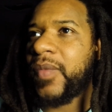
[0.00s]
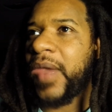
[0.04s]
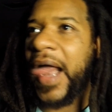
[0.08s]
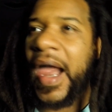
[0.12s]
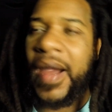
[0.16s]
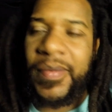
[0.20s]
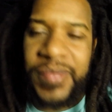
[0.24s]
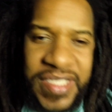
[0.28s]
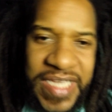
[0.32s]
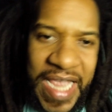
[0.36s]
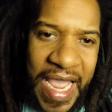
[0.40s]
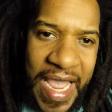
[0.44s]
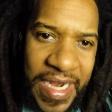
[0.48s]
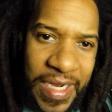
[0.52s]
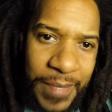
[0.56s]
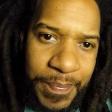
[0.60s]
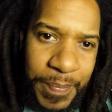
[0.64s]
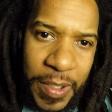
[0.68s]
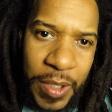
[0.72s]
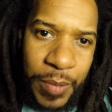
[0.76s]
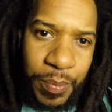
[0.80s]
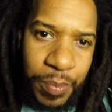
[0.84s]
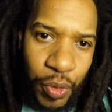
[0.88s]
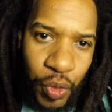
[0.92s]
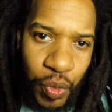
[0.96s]
I'm tired of
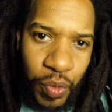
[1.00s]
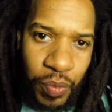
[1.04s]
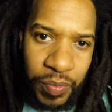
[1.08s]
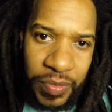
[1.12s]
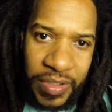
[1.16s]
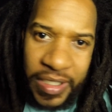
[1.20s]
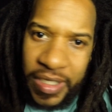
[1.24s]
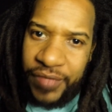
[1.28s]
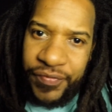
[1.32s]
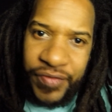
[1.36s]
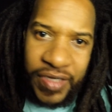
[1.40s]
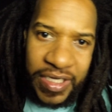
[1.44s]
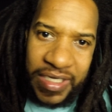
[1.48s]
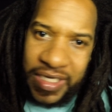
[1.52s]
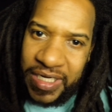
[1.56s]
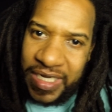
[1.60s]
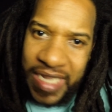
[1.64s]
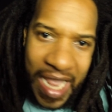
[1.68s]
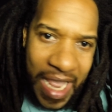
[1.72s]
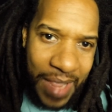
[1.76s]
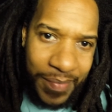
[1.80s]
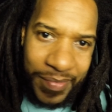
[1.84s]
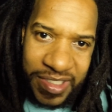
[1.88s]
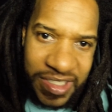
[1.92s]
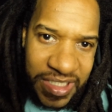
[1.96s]
people leaving in the
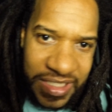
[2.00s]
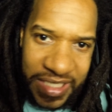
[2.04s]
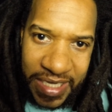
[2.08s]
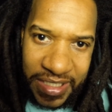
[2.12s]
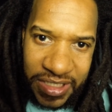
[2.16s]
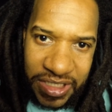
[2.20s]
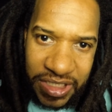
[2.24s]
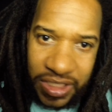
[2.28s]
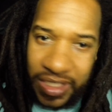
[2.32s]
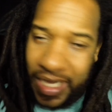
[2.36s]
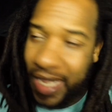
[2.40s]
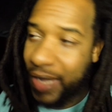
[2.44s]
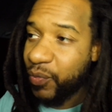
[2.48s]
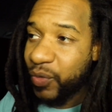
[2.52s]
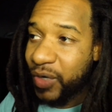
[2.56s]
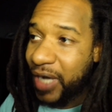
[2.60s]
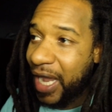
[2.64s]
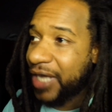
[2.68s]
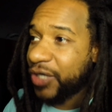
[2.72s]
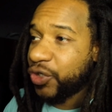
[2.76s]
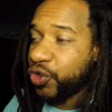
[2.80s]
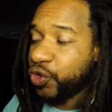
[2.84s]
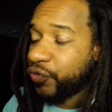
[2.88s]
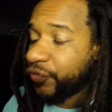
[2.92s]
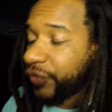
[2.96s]
comment section, like, when
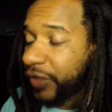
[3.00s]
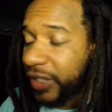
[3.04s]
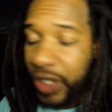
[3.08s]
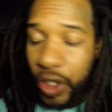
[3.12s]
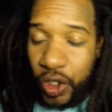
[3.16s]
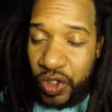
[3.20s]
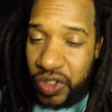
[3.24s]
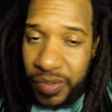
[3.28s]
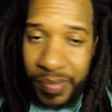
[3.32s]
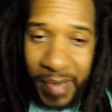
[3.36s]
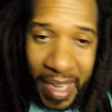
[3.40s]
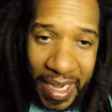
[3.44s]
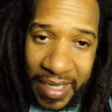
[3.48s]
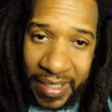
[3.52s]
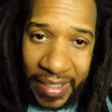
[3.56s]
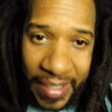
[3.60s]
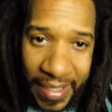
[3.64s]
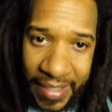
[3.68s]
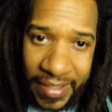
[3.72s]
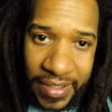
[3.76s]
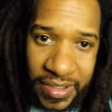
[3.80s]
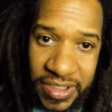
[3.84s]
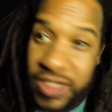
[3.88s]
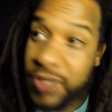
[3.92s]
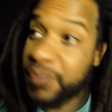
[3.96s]
I do videos about
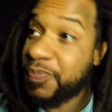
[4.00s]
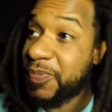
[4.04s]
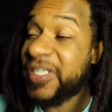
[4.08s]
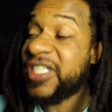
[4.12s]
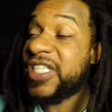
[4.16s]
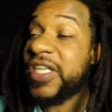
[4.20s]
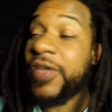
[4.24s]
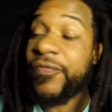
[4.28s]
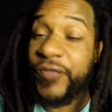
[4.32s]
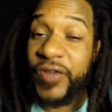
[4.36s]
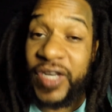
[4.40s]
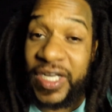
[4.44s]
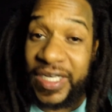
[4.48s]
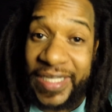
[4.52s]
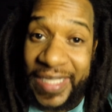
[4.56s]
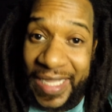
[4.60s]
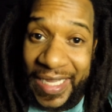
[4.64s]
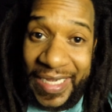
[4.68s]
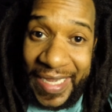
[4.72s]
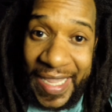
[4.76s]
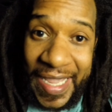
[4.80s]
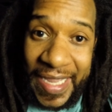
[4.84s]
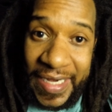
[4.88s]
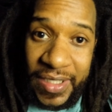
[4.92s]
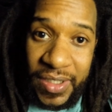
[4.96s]
Atlanta, specifically
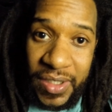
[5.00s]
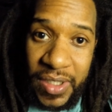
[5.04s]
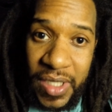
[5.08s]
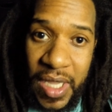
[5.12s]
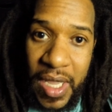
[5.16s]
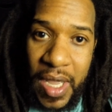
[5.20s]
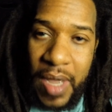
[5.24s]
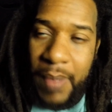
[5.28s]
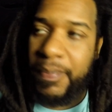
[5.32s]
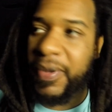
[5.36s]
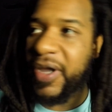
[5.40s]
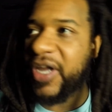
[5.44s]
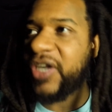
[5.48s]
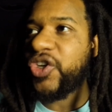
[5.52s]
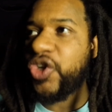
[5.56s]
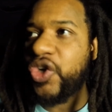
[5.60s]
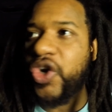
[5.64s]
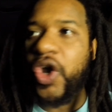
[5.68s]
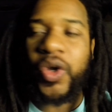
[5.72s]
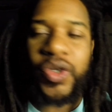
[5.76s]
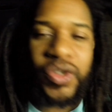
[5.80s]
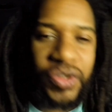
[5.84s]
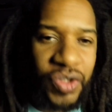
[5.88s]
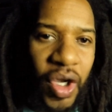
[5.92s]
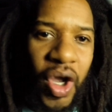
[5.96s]
Atlanta. But, you
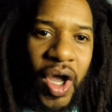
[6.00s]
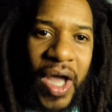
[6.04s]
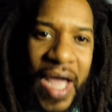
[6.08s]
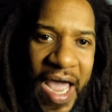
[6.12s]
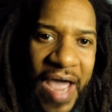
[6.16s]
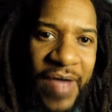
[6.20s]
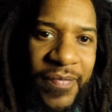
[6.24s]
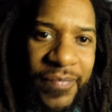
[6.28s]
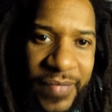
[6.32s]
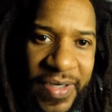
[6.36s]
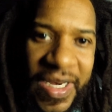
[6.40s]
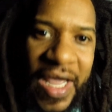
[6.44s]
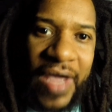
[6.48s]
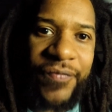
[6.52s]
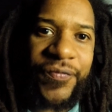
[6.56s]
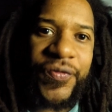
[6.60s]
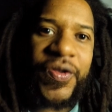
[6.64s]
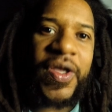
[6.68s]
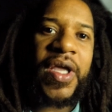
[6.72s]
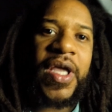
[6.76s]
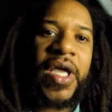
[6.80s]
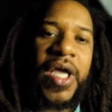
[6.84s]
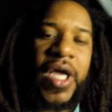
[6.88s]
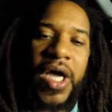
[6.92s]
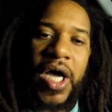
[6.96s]
know, y'all have
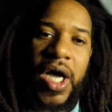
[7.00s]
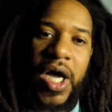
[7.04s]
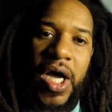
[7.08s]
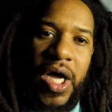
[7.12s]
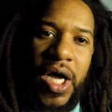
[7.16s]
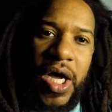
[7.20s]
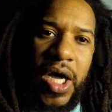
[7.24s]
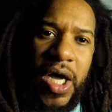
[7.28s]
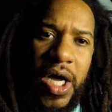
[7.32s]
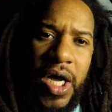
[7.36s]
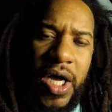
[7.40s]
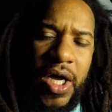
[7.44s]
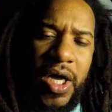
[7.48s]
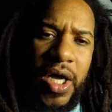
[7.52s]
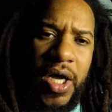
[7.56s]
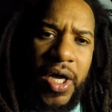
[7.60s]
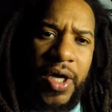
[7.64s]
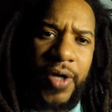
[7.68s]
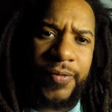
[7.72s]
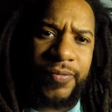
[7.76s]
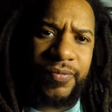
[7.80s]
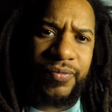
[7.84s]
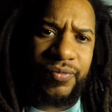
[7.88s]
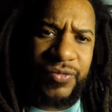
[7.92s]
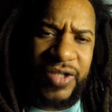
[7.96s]
left
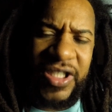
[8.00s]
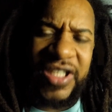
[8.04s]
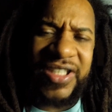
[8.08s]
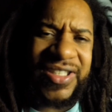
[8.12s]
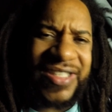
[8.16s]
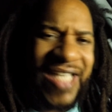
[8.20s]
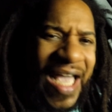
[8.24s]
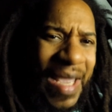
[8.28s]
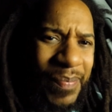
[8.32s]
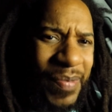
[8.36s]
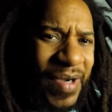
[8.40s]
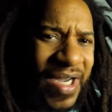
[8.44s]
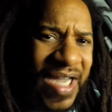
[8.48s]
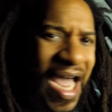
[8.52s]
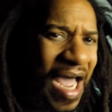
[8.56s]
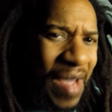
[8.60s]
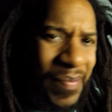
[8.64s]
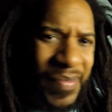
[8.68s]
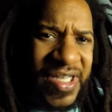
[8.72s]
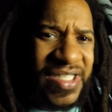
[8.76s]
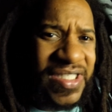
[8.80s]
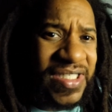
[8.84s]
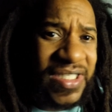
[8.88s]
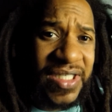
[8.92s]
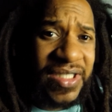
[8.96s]
these type of
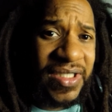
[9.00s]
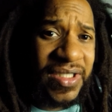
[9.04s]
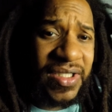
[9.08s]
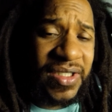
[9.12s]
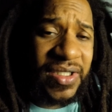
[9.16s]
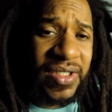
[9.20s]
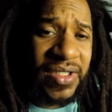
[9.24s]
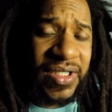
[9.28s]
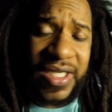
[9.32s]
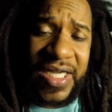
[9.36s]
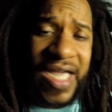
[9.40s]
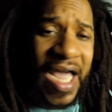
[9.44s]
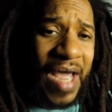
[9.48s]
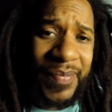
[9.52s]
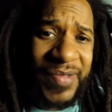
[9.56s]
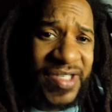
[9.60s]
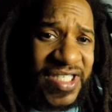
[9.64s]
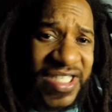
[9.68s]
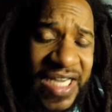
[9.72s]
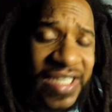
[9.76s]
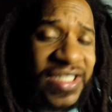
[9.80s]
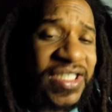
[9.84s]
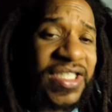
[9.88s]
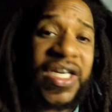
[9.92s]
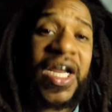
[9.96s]
comments in the
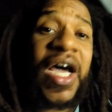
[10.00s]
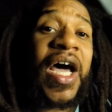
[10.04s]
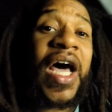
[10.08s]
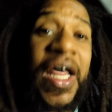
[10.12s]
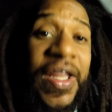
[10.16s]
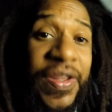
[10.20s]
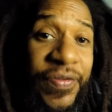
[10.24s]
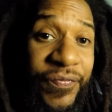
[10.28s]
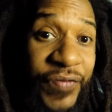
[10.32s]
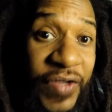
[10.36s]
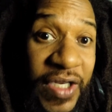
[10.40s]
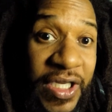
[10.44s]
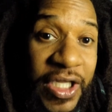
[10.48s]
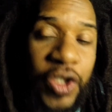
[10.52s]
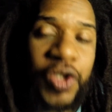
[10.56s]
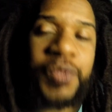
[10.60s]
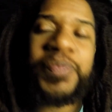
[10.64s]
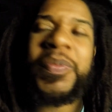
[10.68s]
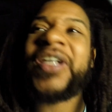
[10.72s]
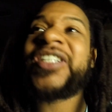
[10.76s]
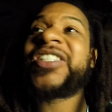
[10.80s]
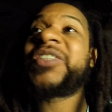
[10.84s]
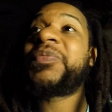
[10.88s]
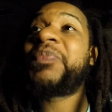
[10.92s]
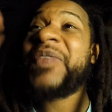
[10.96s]
comment section of other
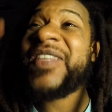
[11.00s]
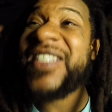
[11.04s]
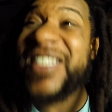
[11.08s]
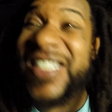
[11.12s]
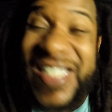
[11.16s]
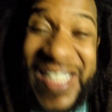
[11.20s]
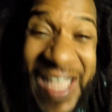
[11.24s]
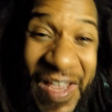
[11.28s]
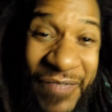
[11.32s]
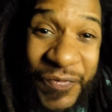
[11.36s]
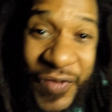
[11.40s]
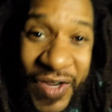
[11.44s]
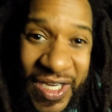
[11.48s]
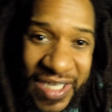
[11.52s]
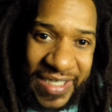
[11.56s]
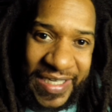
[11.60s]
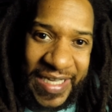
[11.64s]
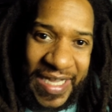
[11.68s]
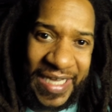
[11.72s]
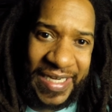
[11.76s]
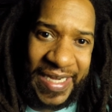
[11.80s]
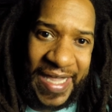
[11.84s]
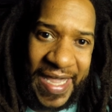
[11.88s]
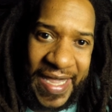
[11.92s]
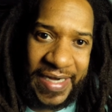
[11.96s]
videos, but
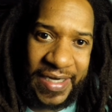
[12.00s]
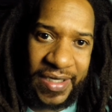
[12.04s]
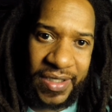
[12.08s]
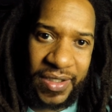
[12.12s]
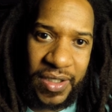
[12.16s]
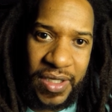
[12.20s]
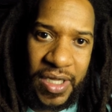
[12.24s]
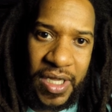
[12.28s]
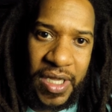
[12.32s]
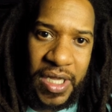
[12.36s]
specifically Atlanta.